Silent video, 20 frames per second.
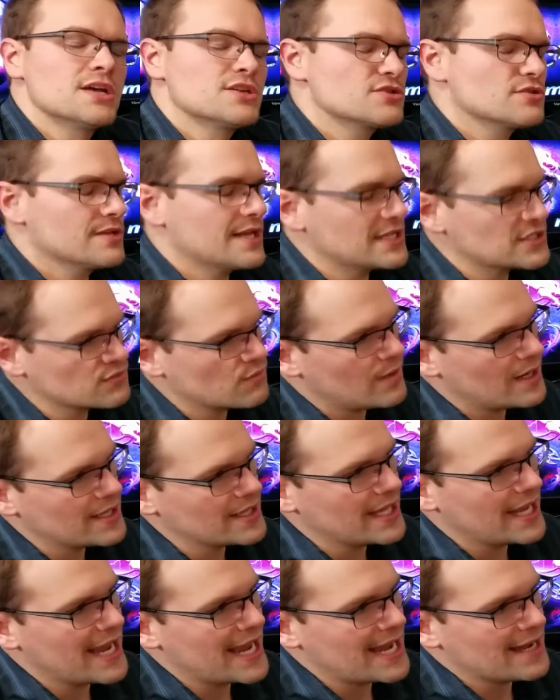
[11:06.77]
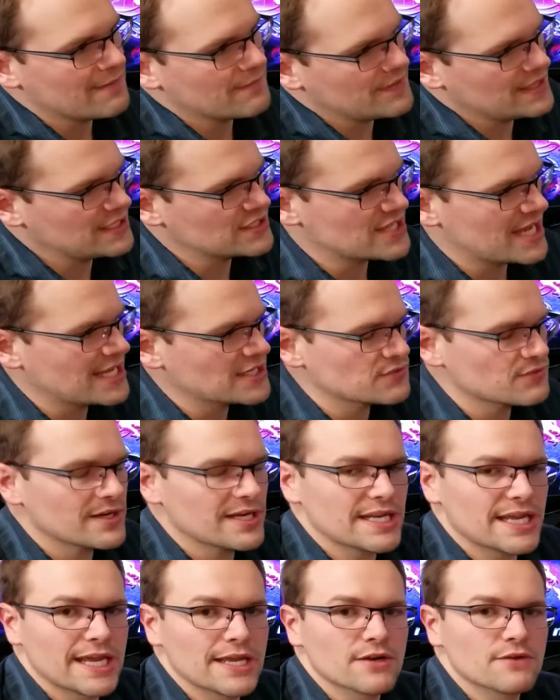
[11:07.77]
so that's why they have these as
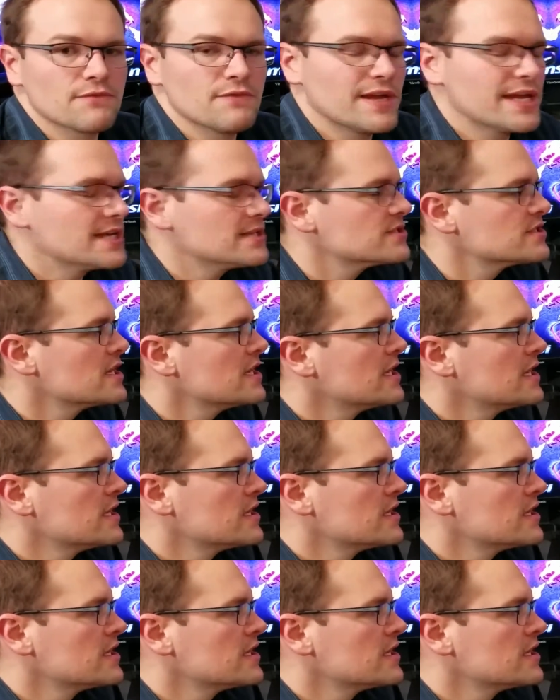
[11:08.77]
radiator fans.